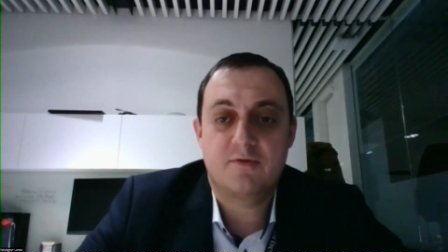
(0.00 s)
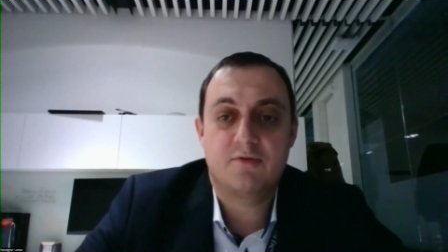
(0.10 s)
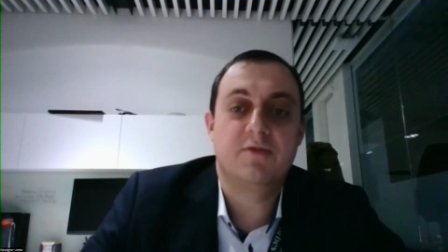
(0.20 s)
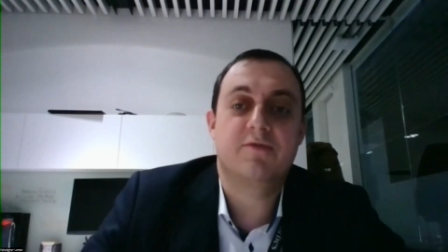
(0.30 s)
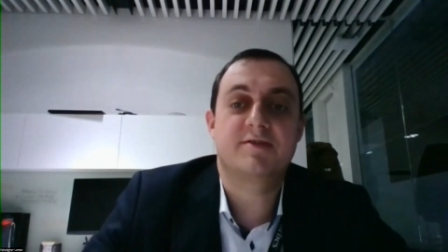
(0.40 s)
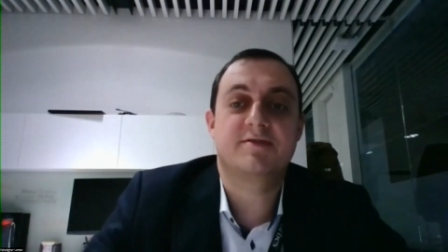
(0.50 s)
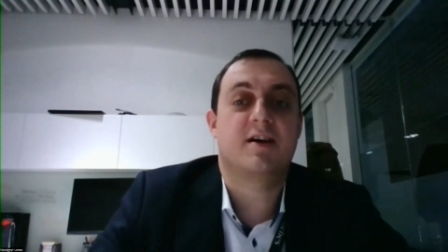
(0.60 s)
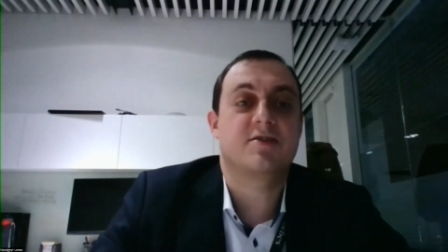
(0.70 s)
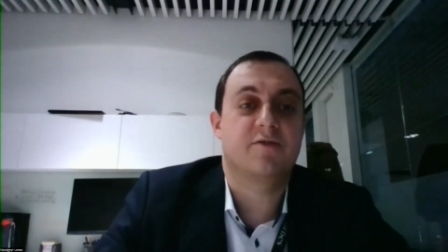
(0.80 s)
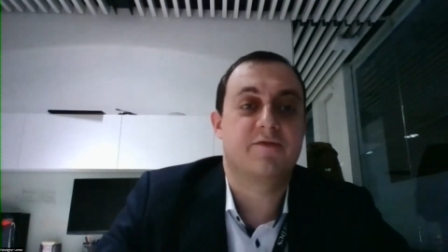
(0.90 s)
to
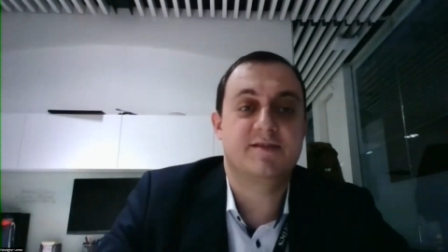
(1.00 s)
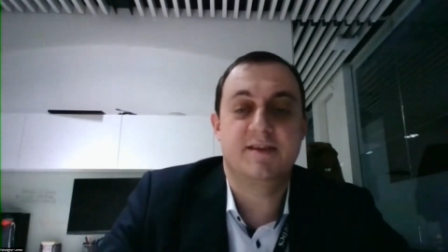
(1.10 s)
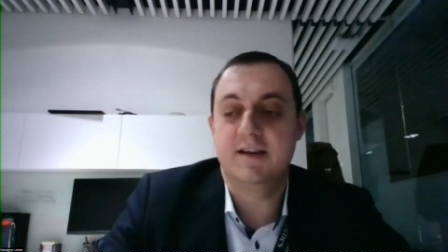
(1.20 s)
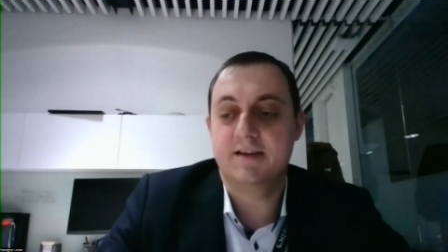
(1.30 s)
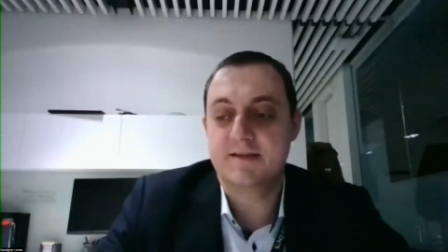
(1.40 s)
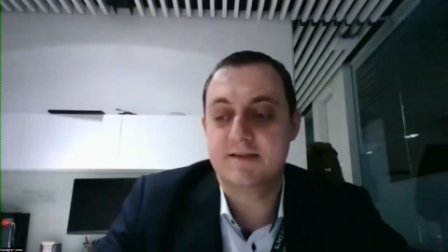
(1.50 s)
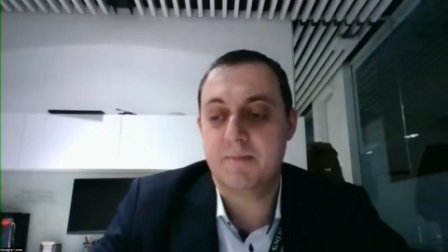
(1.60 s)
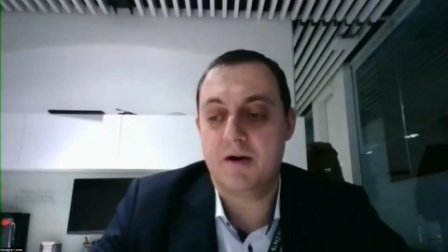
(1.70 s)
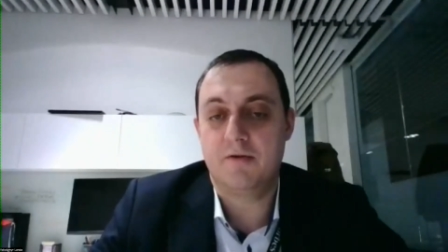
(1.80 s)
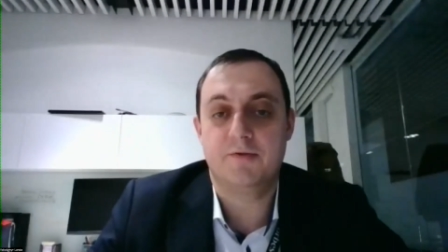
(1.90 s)
infrastructure facilities
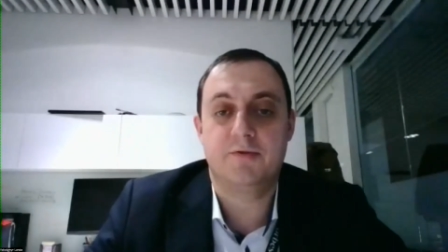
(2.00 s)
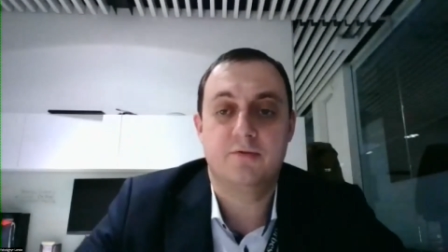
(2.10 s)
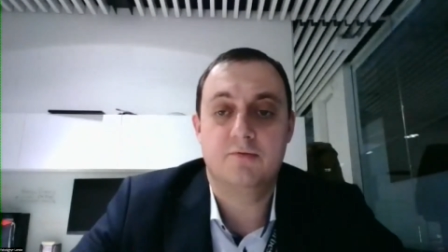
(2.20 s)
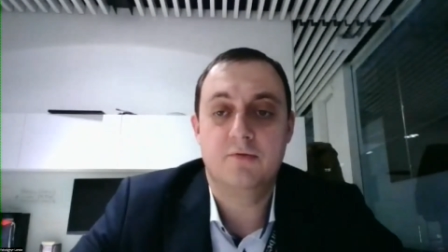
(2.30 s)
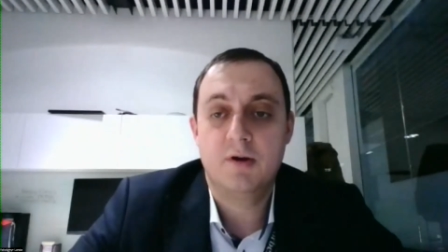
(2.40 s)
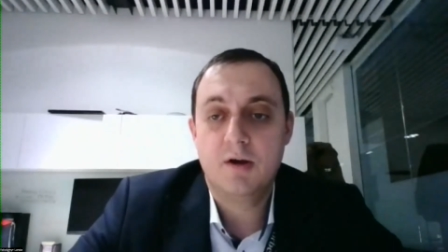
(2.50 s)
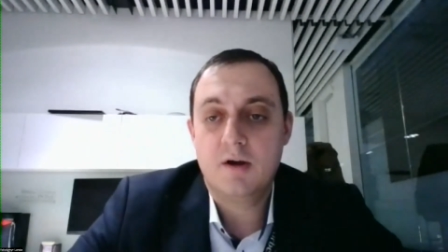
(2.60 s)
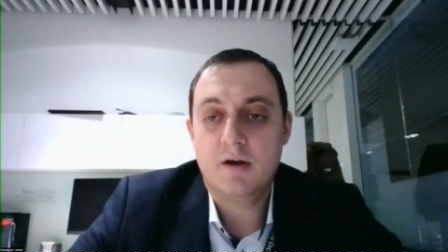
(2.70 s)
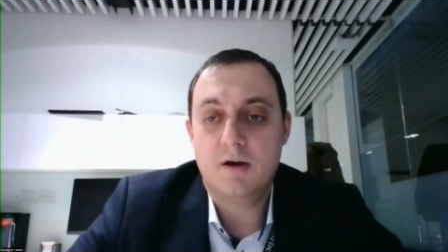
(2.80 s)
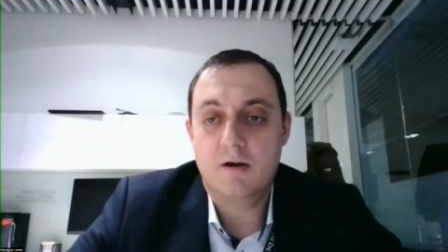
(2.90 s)
amount to
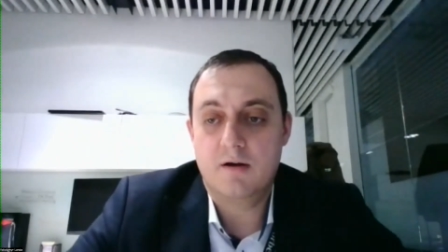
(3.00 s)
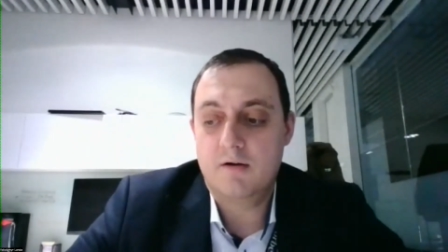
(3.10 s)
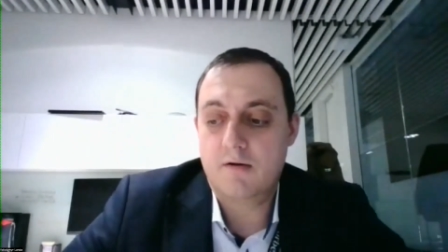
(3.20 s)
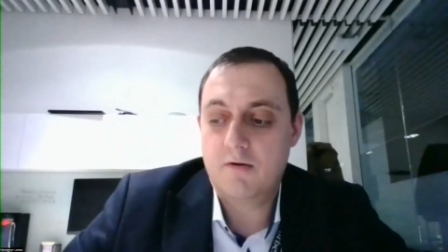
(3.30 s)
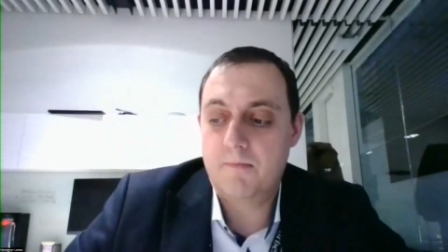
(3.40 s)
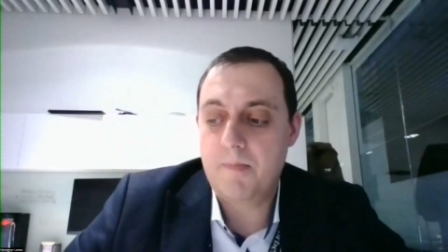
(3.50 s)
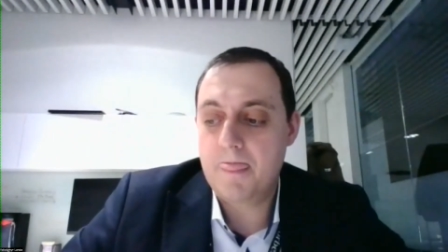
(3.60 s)
uh,